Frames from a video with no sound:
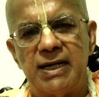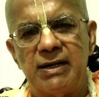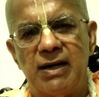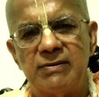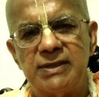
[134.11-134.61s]

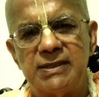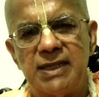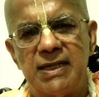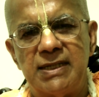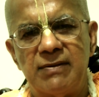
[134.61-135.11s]
around
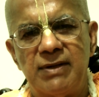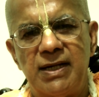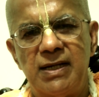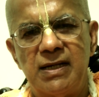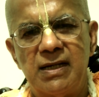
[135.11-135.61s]

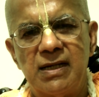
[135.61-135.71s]
attentively,